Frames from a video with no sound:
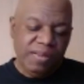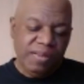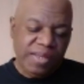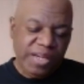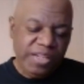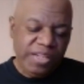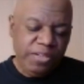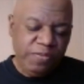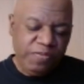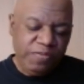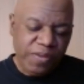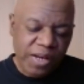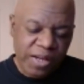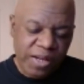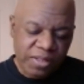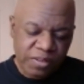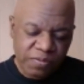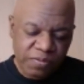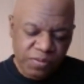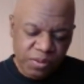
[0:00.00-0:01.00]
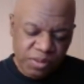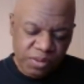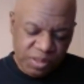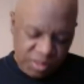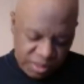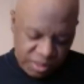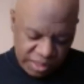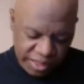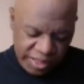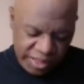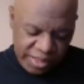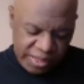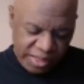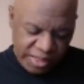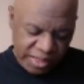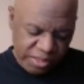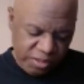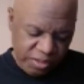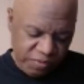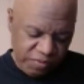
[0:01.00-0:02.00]
Thank you, Father, for this day.
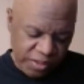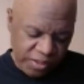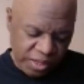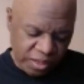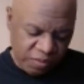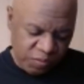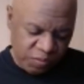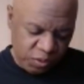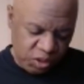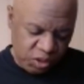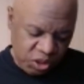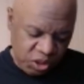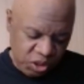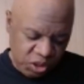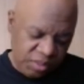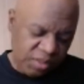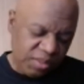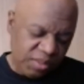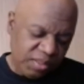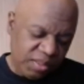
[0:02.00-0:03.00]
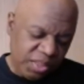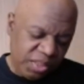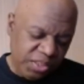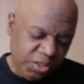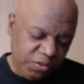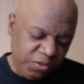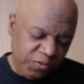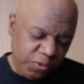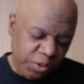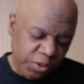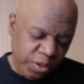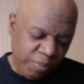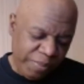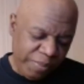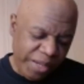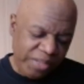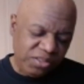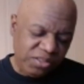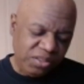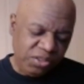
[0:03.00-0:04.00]
Thank you, Father, for Jesus. Thank you for your
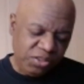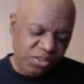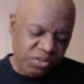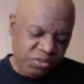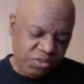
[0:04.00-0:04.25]
matchless